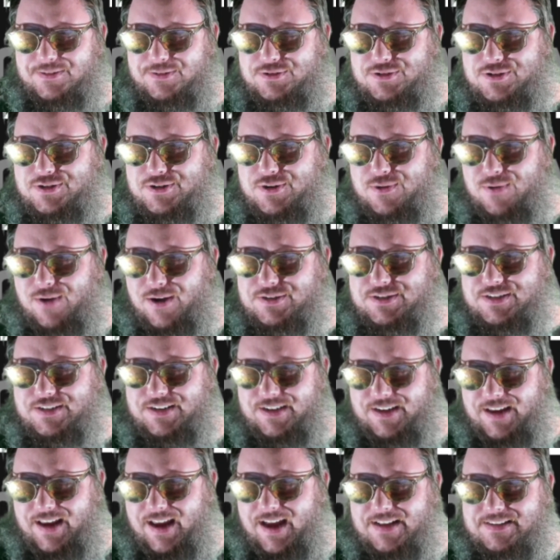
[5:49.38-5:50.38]
should you watch it?
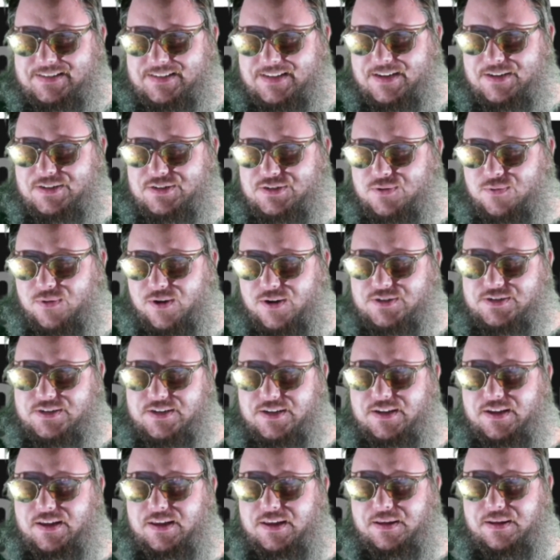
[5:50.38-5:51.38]
Yeah, I'd say you should watch
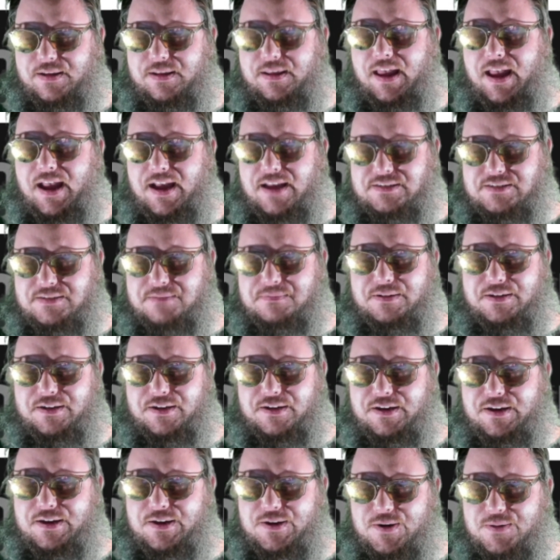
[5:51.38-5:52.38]
it. It has some good
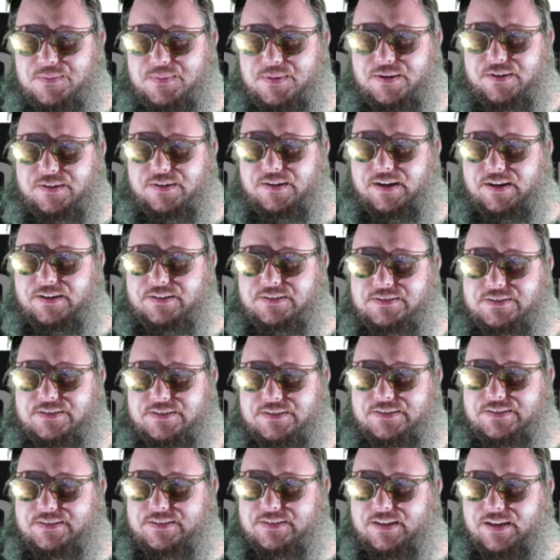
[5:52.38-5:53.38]
humor and
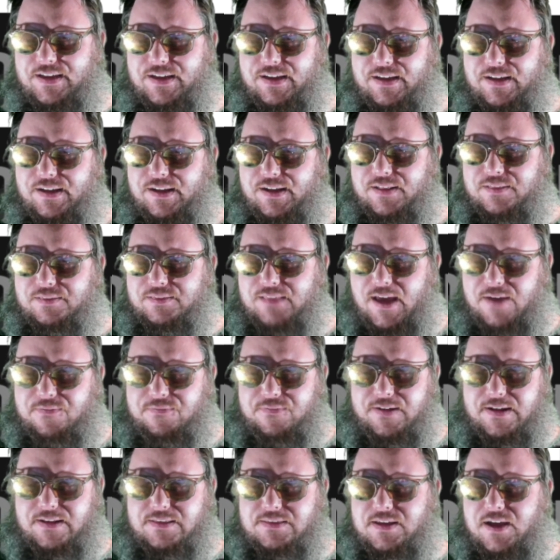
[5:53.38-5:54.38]
just laughing
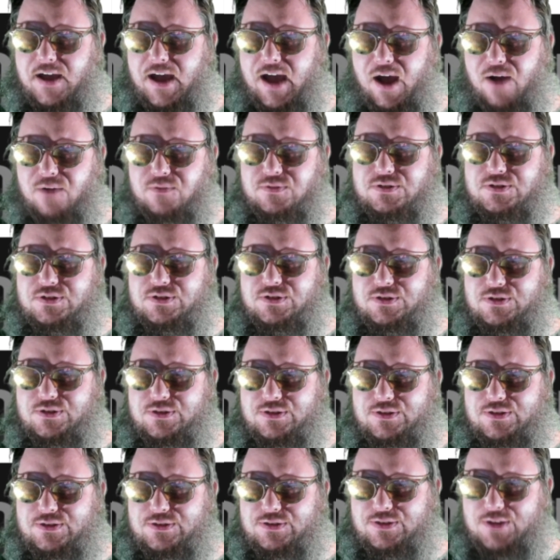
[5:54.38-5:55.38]
at the how
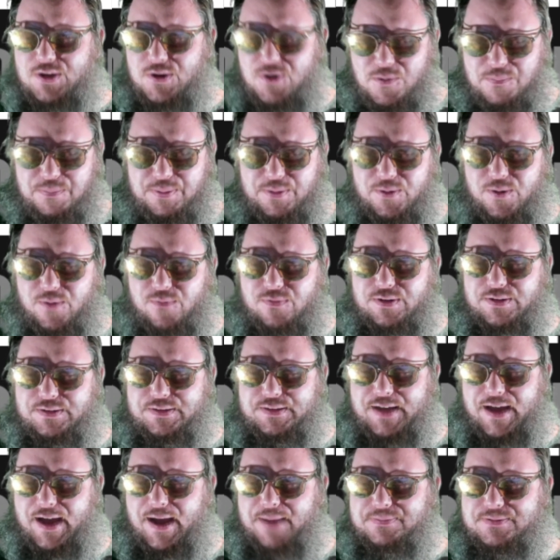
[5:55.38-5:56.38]
stupid and over the
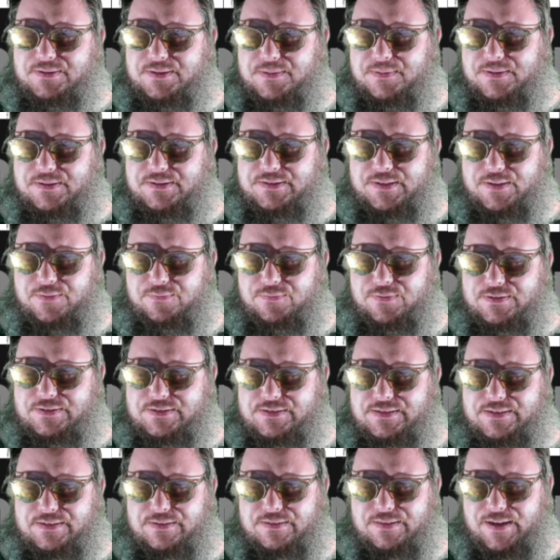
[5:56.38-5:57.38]
top some of the stuff is, is
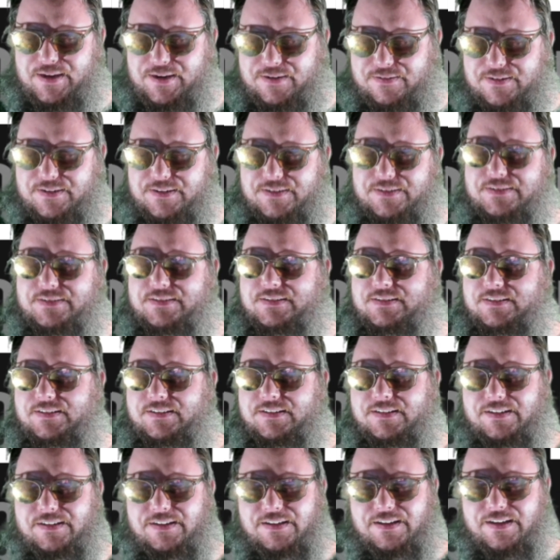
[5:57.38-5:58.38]
hilarious
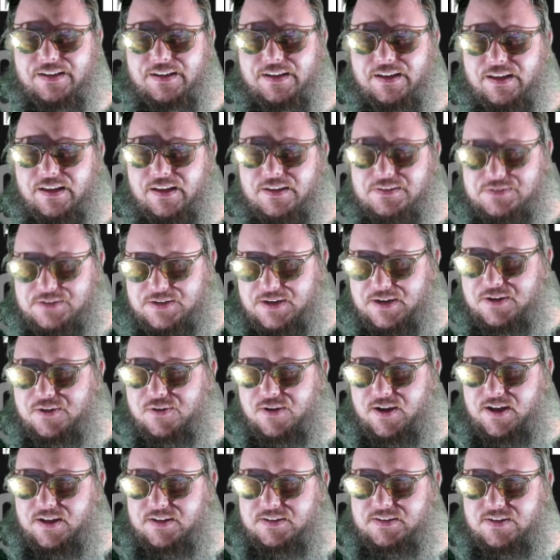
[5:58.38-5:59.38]
yeah, go
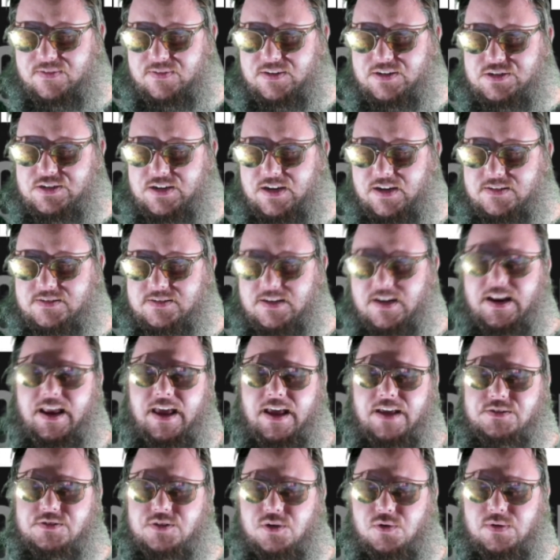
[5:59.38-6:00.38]
ahead, give it a chance. And
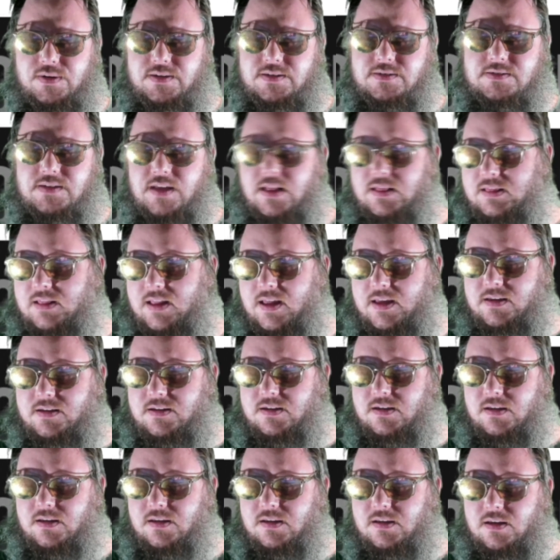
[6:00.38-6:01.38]
as always, like,
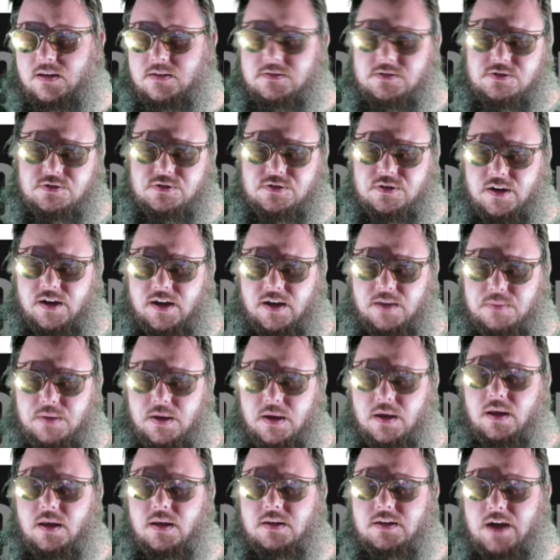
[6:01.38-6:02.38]
subscribe,
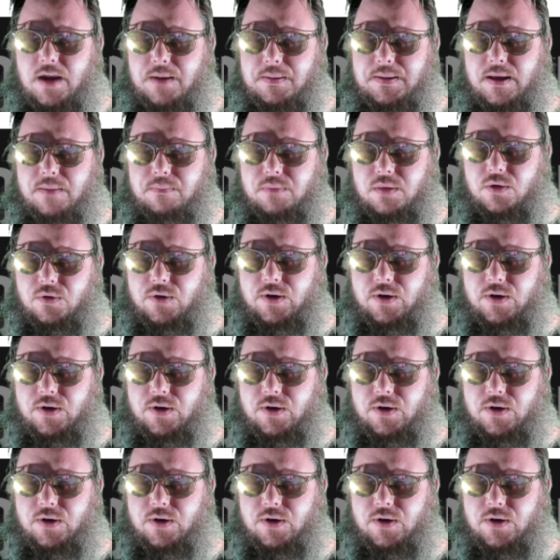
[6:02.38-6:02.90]
count on blowing